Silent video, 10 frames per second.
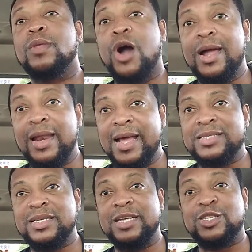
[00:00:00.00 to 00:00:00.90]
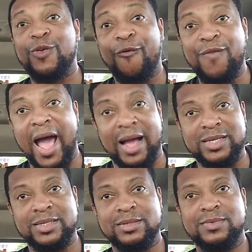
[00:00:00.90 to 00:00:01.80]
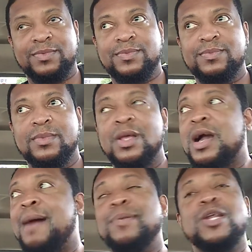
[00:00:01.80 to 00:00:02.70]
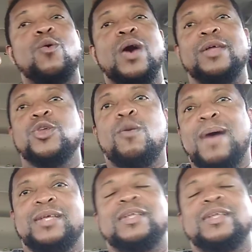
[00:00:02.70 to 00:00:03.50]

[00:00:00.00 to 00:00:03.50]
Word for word: Unless it's facts. Come in don't want nobody.